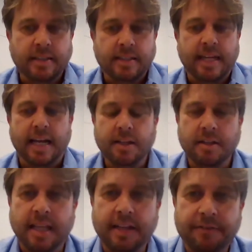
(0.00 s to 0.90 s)
Now, the
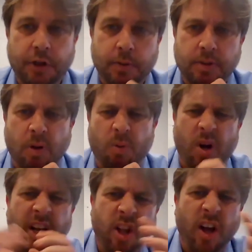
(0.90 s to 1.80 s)
thing for you is,
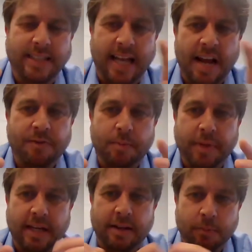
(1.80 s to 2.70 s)
well, I'd like to have them
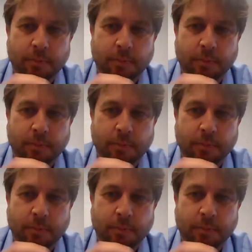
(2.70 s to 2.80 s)
there.